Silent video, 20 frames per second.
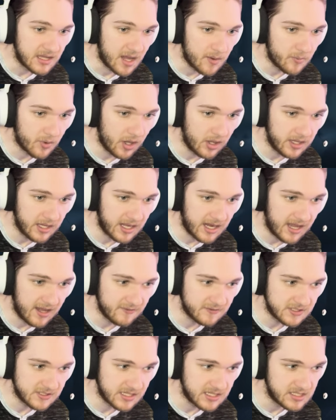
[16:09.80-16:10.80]
I'm probably gonna
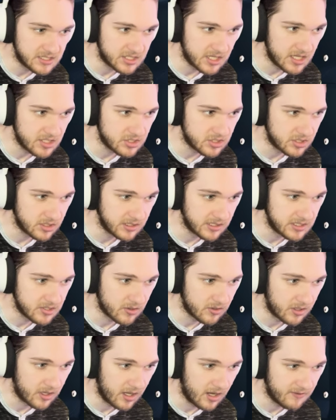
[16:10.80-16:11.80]
have to intentionally
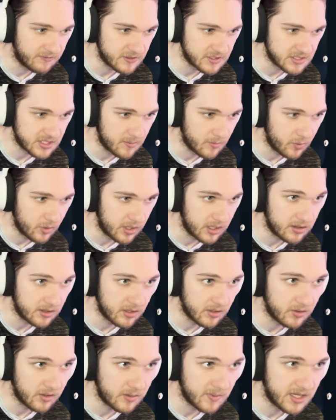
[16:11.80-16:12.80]
turn it off at some point, though,
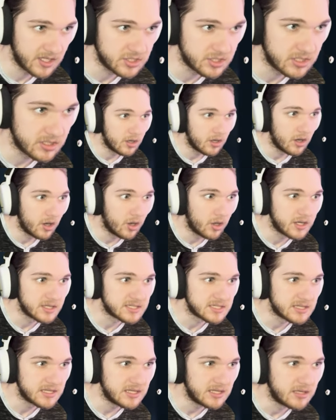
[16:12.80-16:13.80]
I imagine. Oh, I
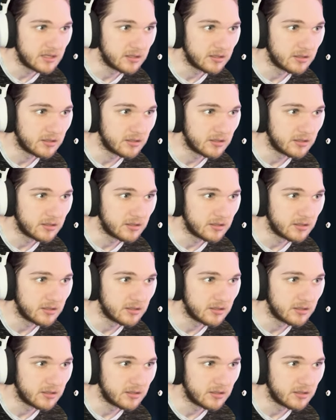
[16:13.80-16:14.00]
see.